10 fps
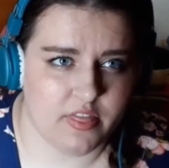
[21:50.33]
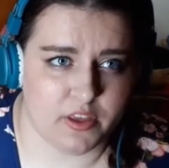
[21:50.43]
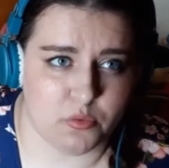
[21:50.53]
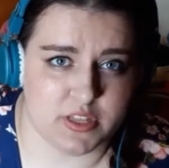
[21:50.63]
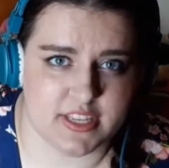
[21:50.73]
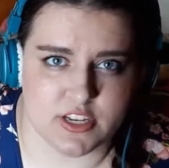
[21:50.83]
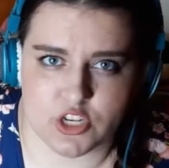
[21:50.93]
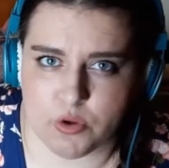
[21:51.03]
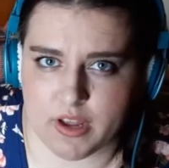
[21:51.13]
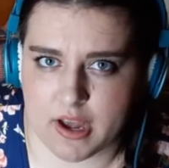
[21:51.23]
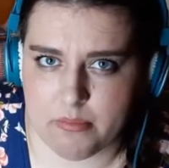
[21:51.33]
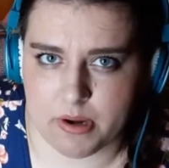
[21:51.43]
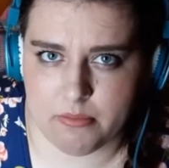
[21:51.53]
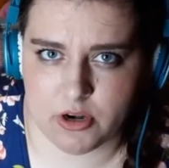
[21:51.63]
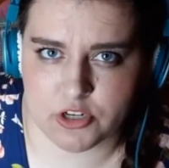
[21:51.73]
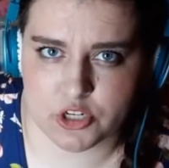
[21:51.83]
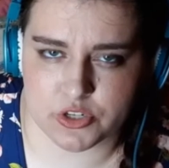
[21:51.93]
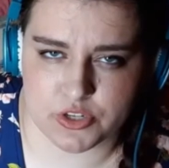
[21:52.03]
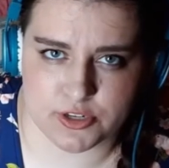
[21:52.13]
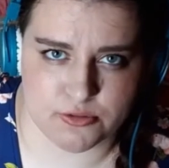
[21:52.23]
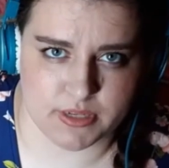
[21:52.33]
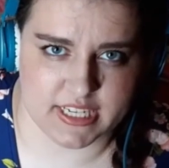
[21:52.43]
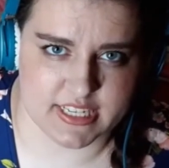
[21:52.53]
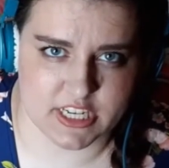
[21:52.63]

that you would see showing up at a Marshall's soon because